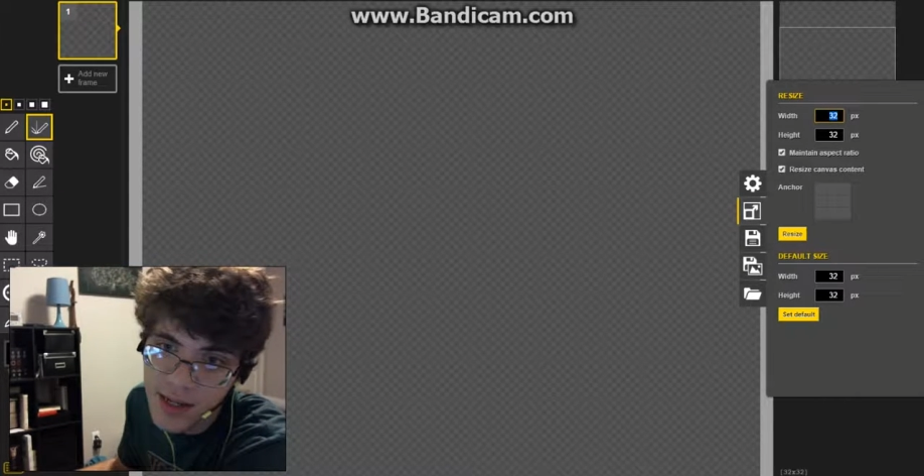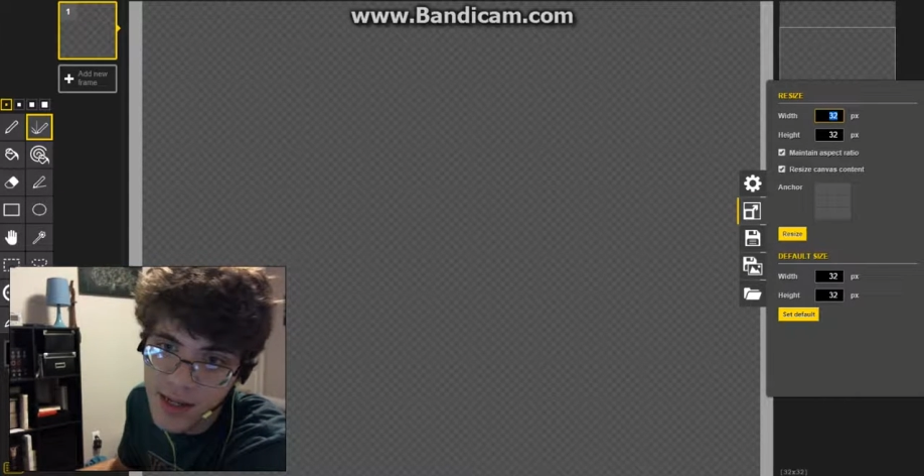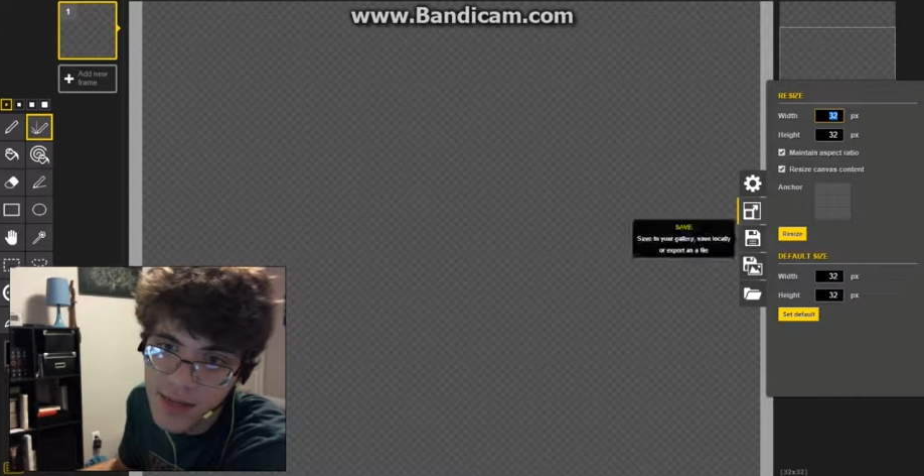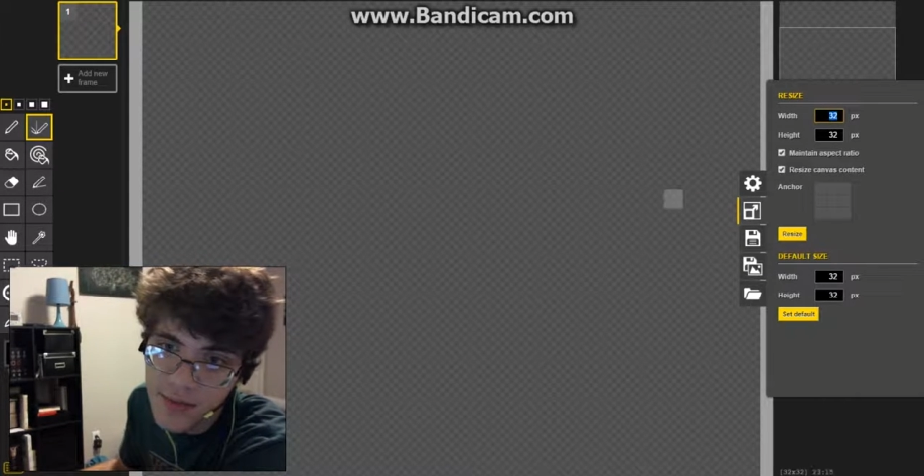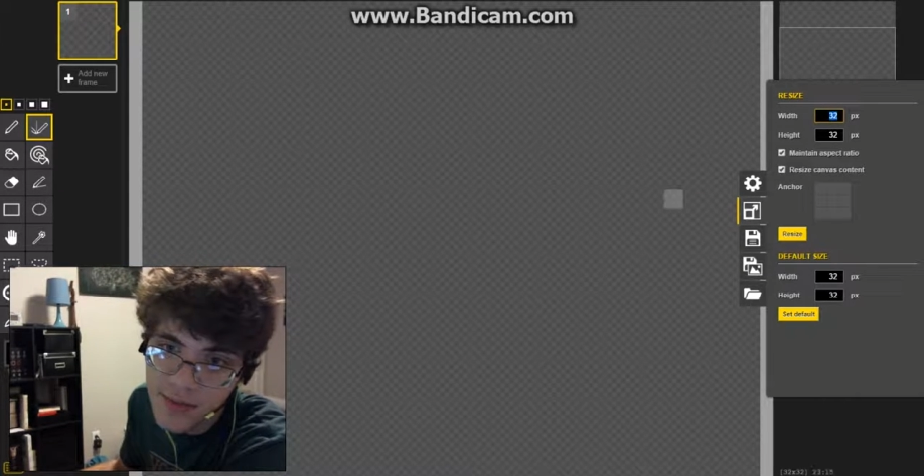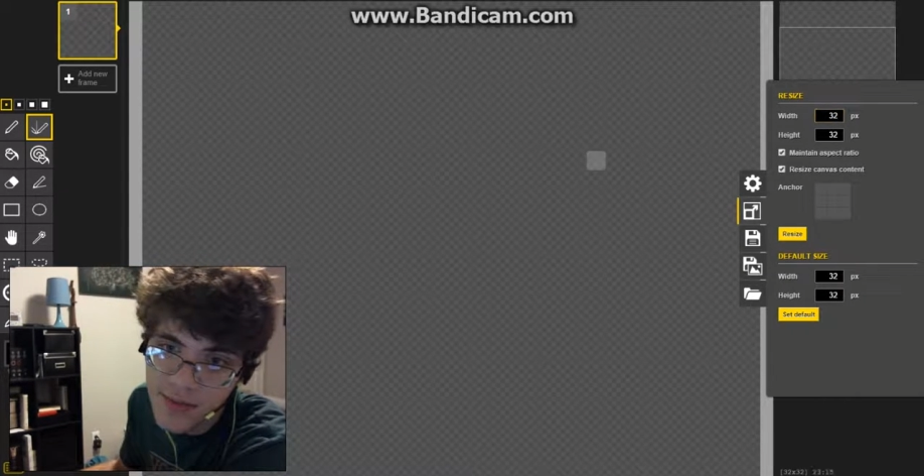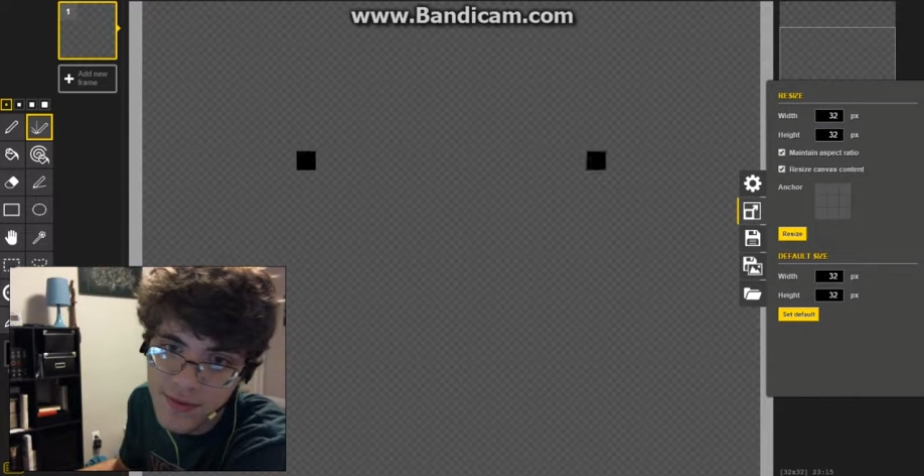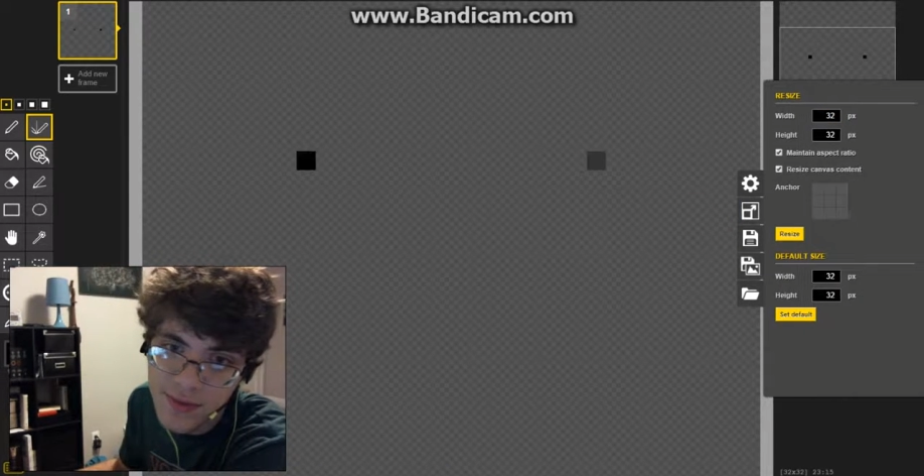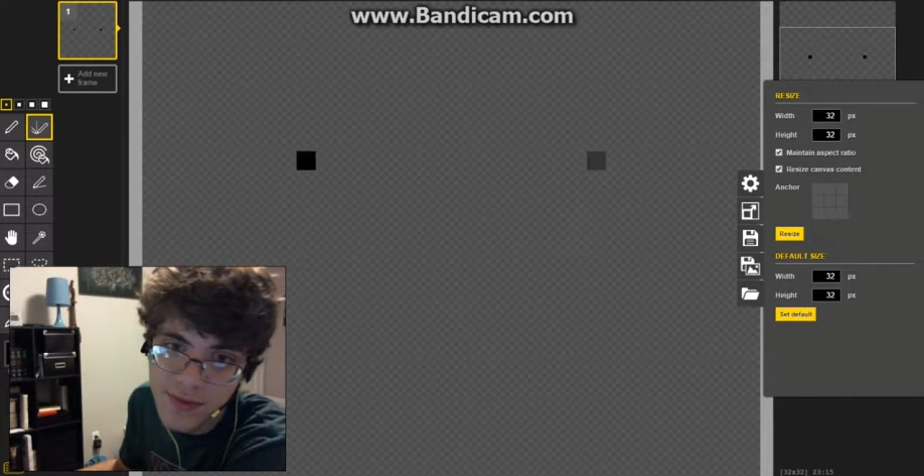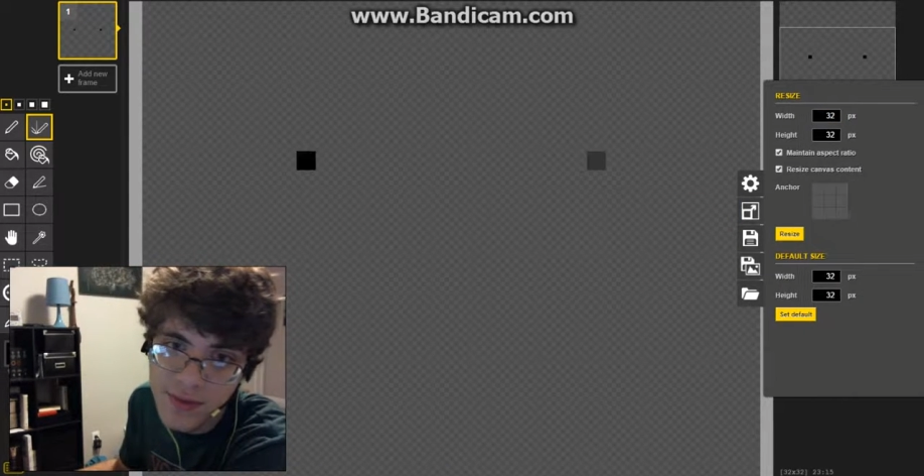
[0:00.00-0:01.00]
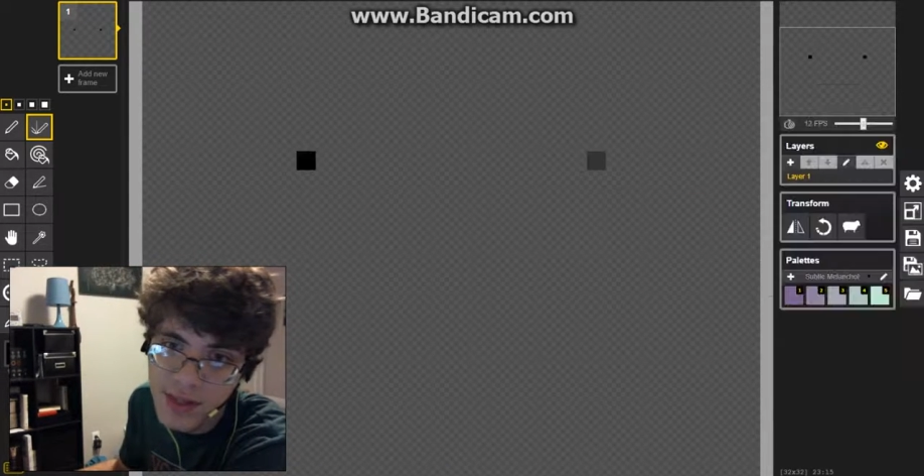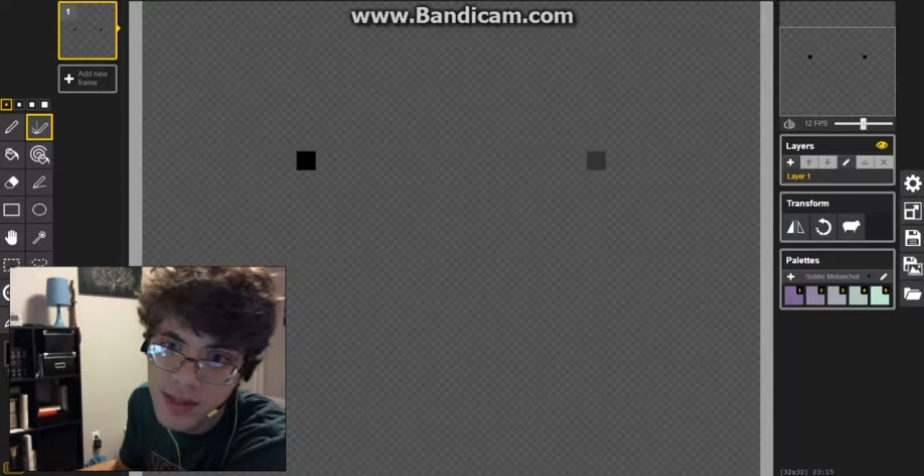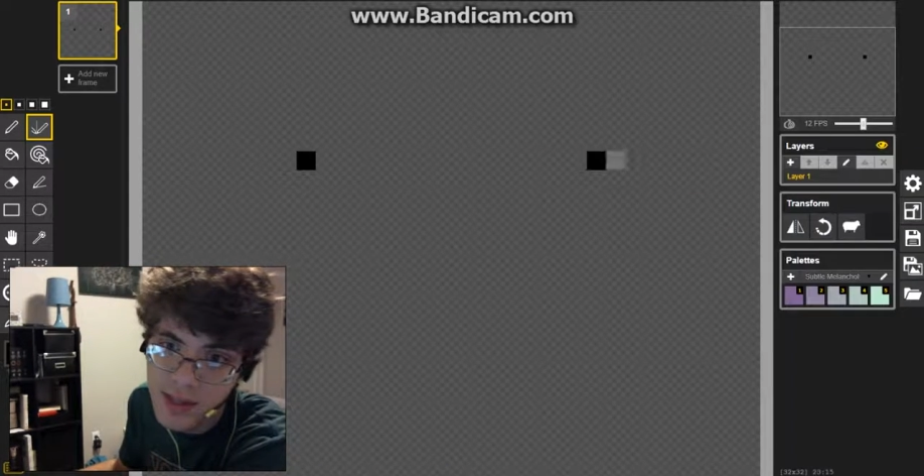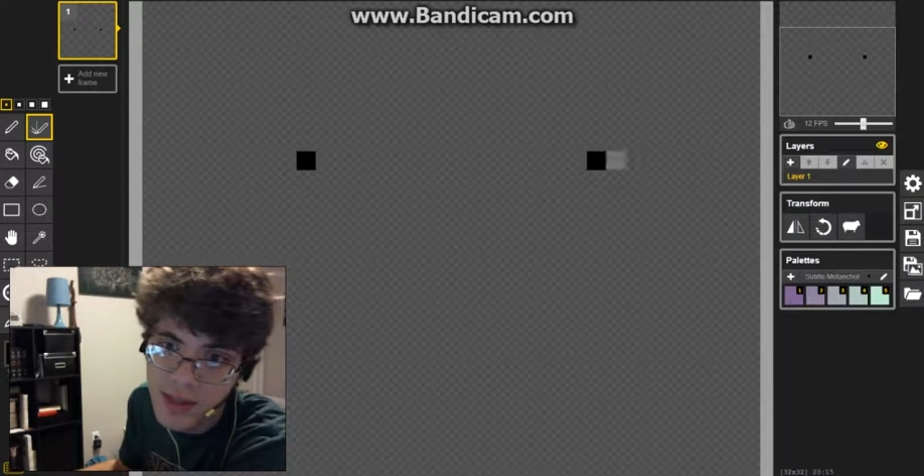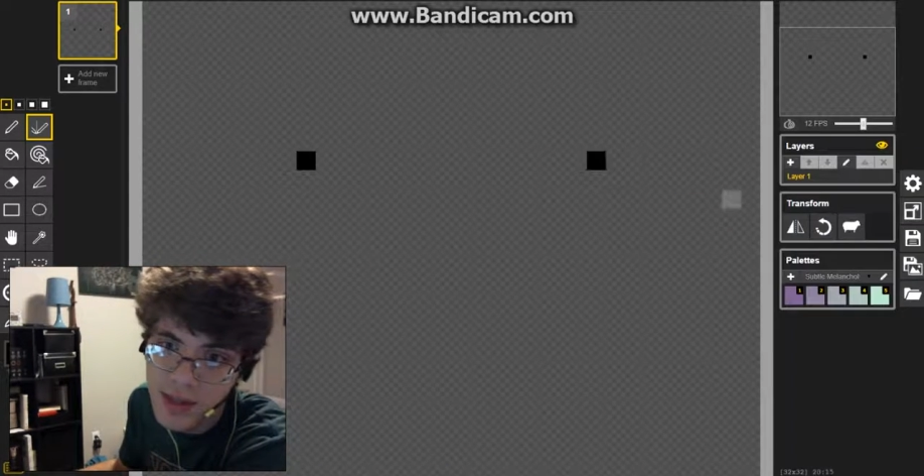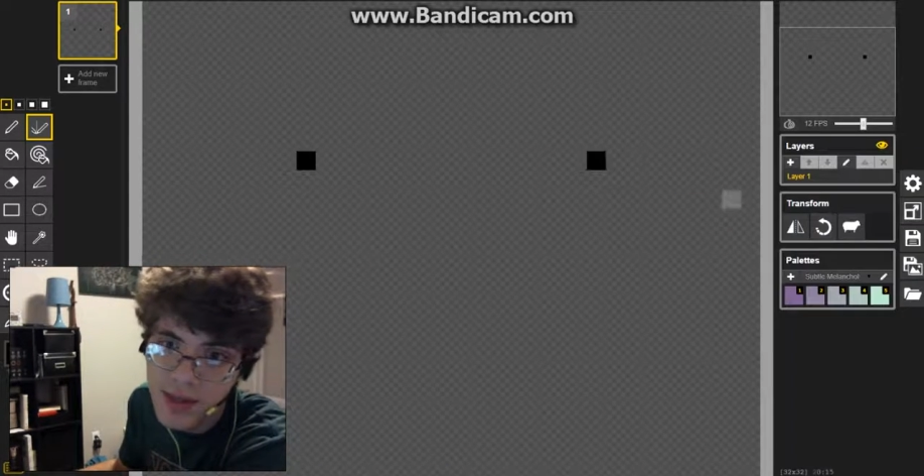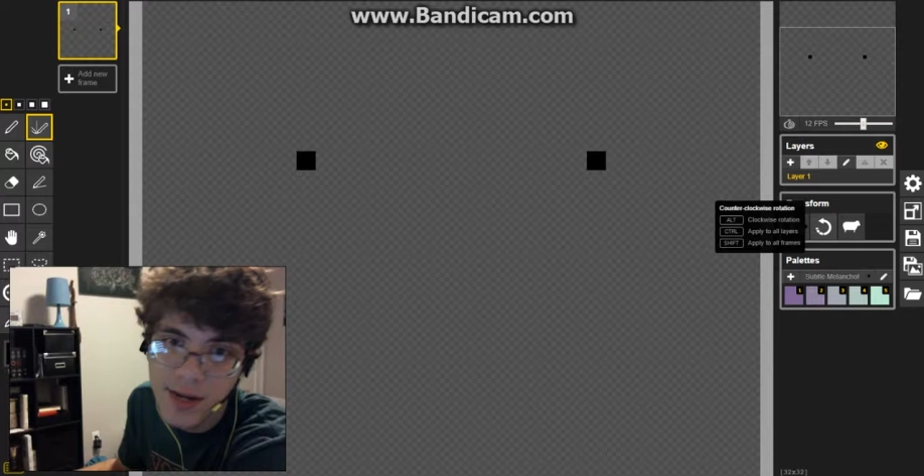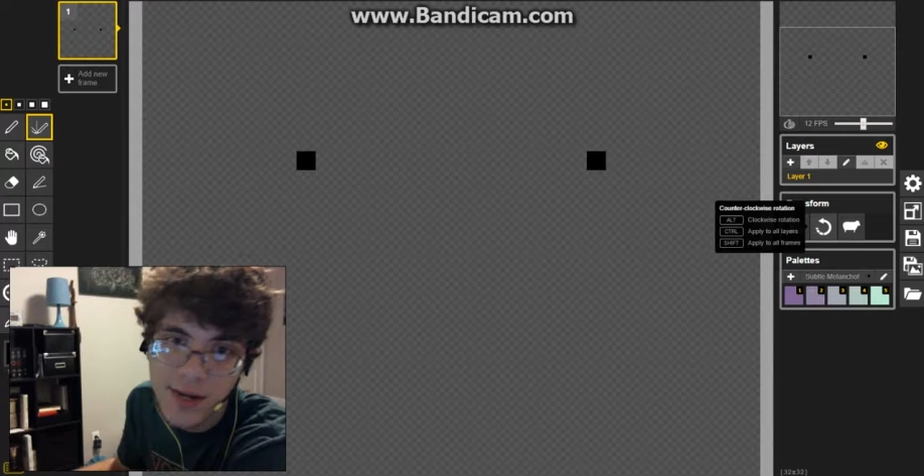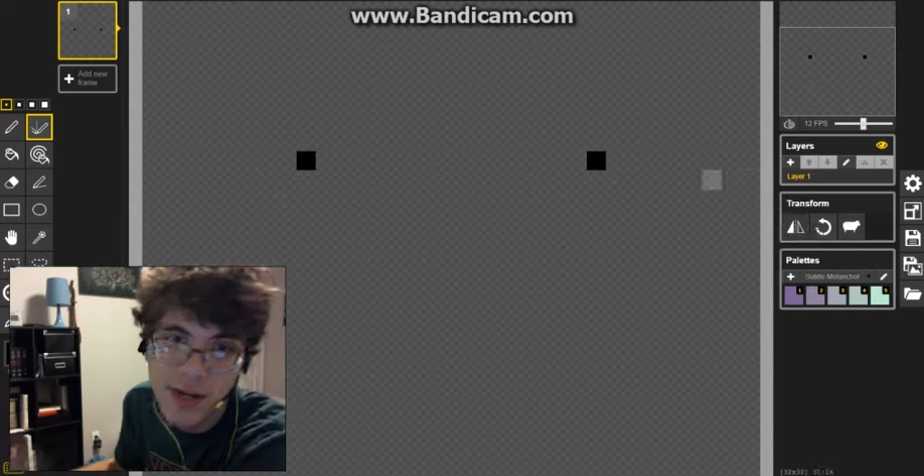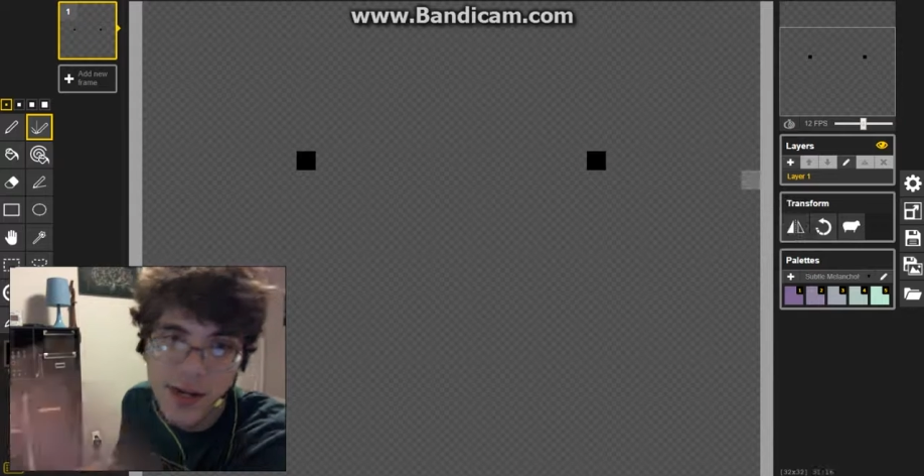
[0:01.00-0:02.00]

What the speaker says: of keeping it around.